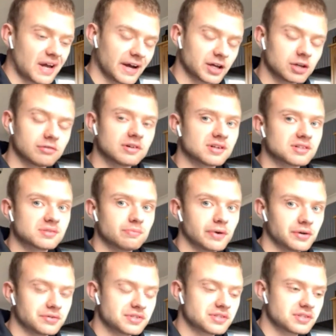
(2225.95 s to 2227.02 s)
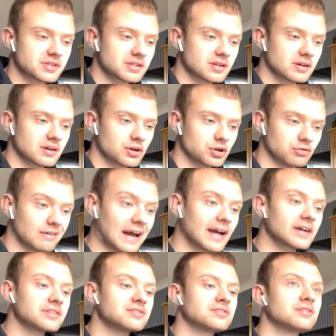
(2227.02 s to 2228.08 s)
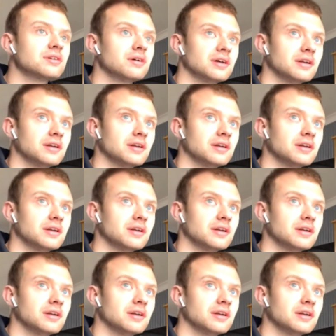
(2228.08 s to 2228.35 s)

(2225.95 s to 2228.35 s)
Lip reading: accurate, most correct,